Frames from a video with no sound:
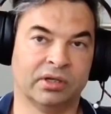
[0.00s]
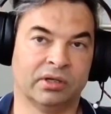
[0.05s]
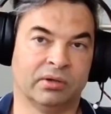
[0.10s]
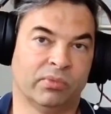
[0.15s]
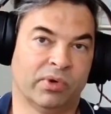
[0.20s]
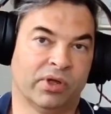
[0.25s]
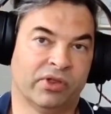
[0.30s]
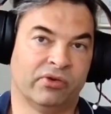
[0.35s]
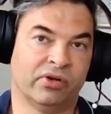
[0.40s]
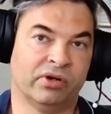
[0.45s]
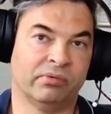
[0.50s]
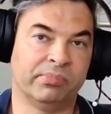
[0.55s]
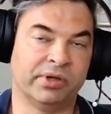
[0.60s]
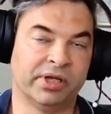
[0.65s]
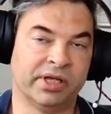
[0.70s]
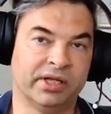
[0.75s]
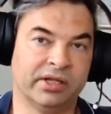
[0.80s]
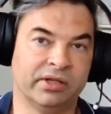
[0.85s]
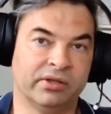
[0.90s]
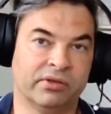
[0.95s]
whether it
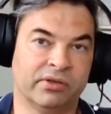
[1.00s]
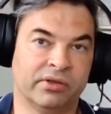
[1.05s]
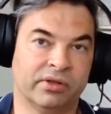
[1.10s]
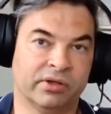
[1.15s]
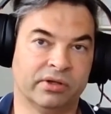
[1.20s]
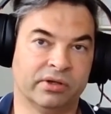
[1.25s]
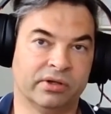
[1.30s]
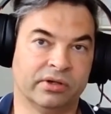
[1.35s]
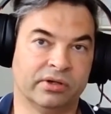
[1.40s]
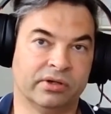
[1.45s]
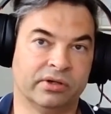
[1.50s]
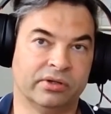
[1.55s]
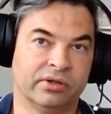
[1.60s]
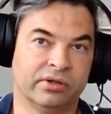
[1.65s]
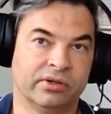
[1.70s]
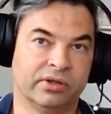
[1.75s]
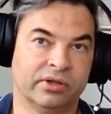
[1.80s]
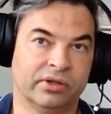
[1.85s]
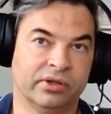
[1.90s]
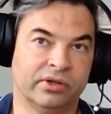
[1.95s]
be
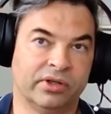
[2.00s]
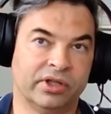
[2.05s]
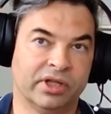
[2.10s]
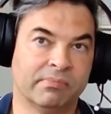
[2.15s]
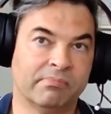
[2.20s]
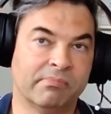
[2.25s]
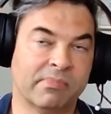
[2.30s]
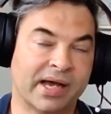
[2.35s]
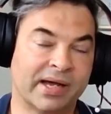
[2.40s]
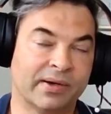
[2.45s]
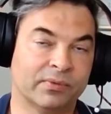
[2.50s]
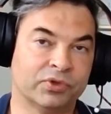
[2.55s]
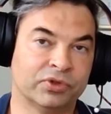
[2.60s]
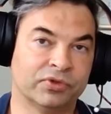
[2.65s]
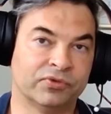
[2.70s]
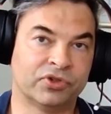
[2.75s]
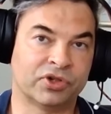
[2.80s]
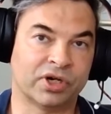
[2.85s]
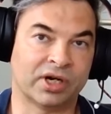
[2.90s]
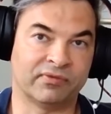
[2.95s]
the amount
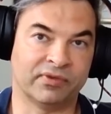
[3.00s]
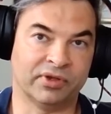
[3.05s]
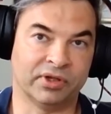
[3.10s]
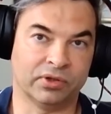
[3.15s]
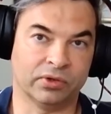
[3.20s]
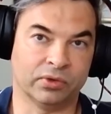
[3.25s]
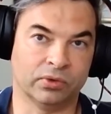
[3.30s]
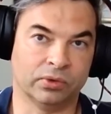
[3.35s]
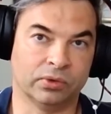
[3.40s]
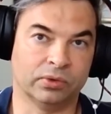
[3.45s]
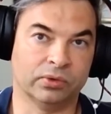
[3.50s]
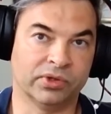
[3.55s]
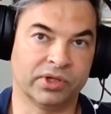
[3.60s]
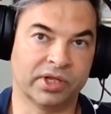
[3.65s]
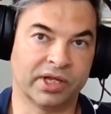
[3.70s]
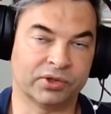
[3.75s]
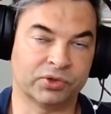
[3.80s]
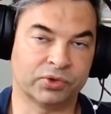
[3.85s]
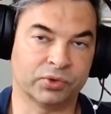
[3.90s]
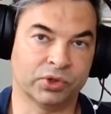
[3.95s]
of traffic or the
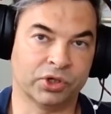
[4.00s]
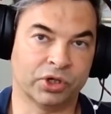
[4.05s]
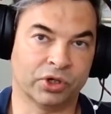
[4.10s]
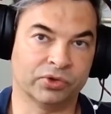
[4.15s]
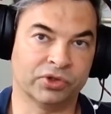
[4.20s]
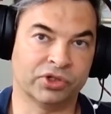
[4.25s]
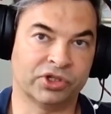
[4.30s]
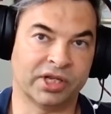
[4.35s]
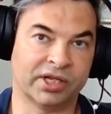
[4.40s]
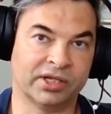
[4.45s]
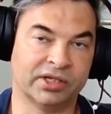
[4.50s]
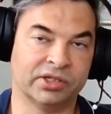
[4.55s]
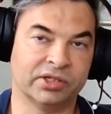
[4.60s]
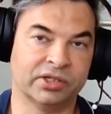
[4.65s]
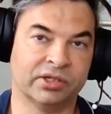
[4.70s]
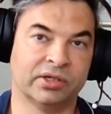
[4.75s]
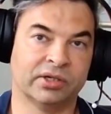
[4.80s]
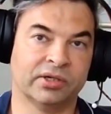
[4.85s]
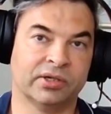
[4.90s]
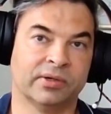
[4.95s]
actual content
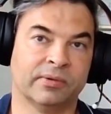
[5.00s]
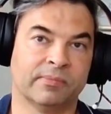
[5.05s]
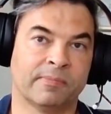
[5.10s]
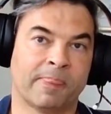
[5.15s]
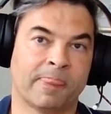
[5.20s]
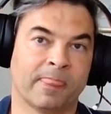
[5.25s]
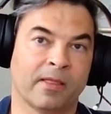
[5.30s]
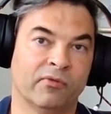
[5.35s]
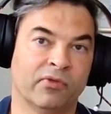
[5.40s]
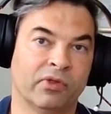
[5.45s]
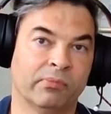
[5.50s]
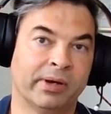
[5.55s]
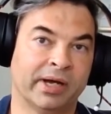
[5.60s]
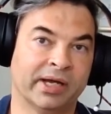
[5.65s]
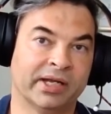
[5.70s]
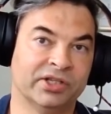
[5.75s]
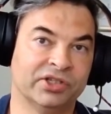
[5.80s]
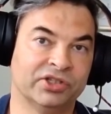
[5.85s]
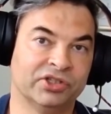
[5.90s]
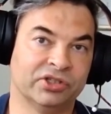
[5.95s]
of the
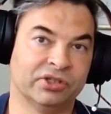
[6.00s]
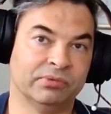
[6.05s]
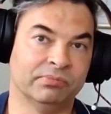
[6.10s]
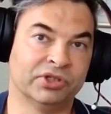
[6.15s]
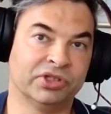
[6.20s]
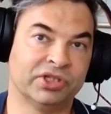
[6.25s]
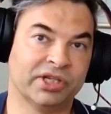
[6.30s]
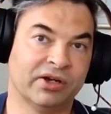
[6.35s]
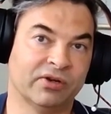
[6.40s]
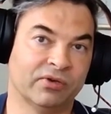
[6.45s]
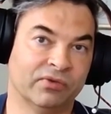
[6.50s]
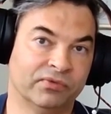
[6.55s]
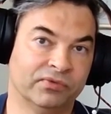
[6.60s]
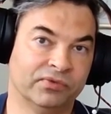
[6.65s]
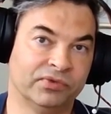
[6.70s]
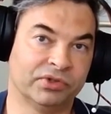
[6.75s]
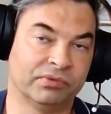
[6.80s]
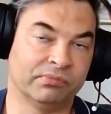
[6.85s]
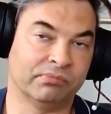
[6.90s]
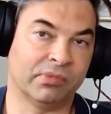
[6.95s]
packets
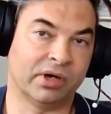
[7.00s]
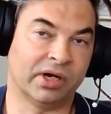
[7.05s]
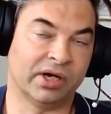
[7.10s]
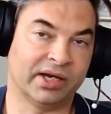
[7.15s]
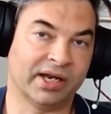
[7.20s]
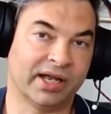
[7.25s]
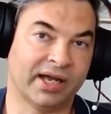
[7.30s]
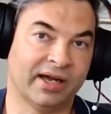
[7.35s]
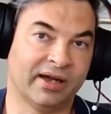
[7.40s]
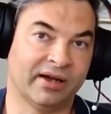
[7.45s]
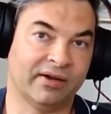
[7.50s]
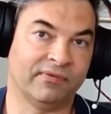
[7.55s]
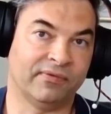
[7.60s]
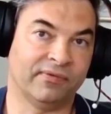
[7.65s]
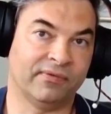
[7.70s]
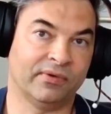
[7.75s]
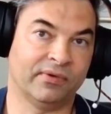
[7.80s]
themselves might have